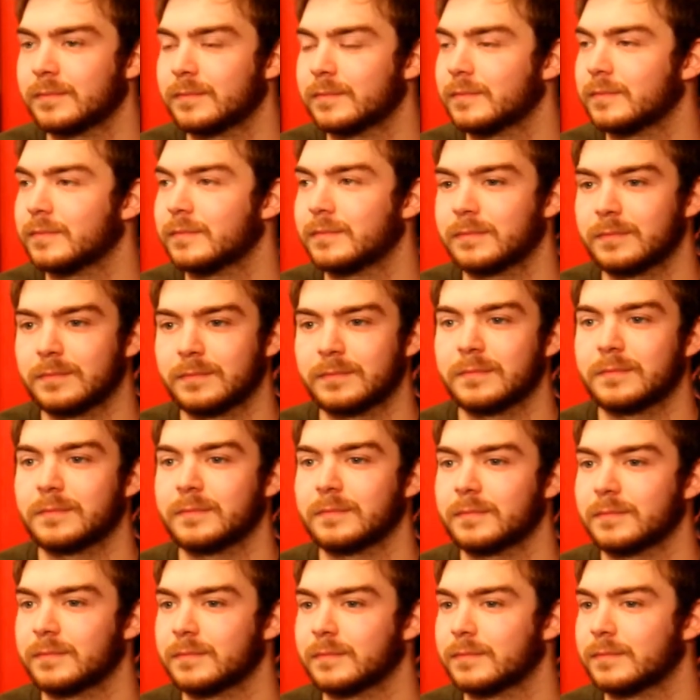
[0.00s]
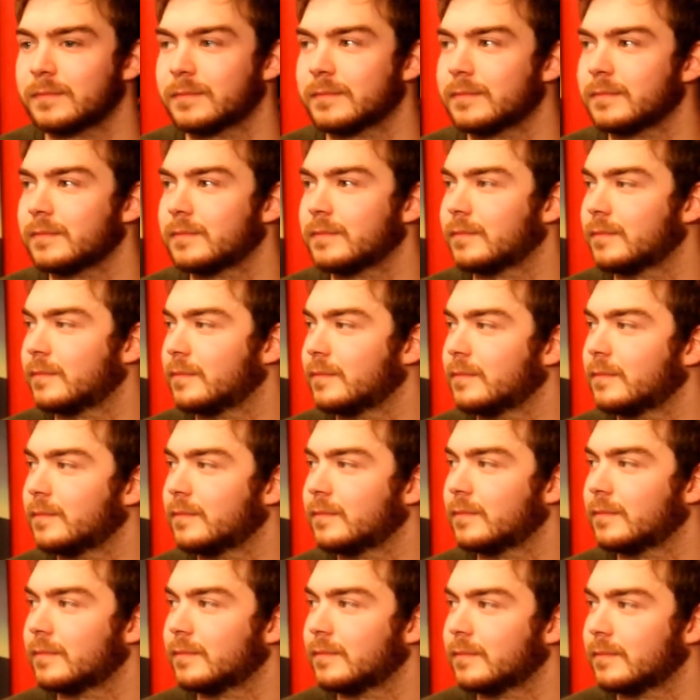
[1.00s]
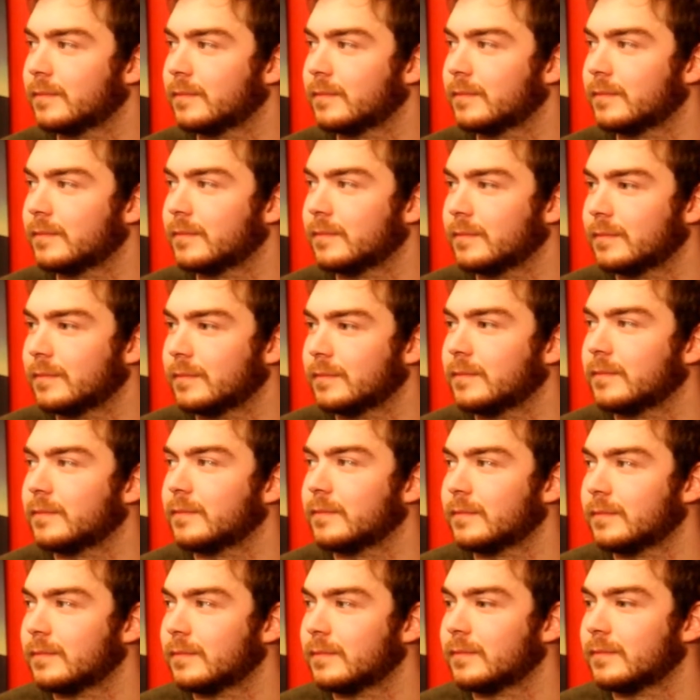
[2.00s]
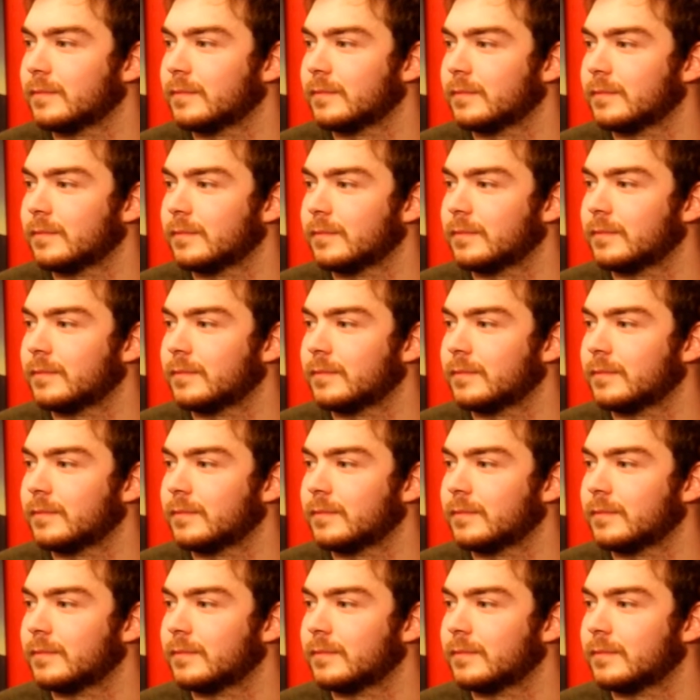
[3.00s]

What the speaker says: No words are spoken by the person on screen.